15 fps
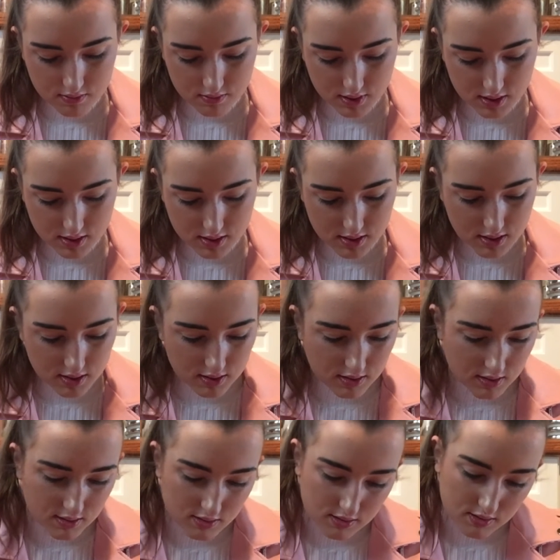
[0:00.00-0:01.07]
I think
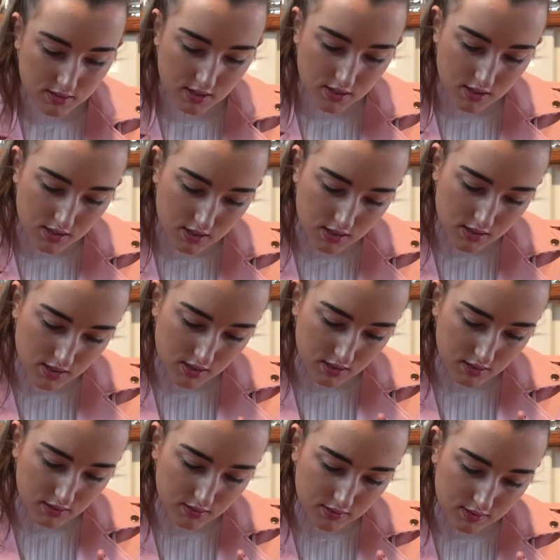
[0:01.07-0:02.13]
this
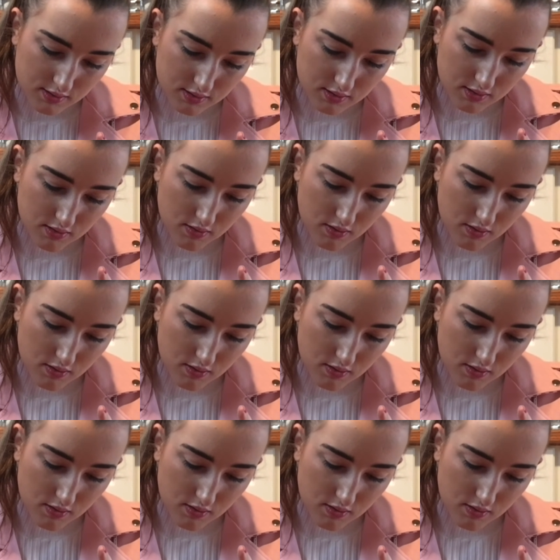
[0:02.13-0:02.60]
is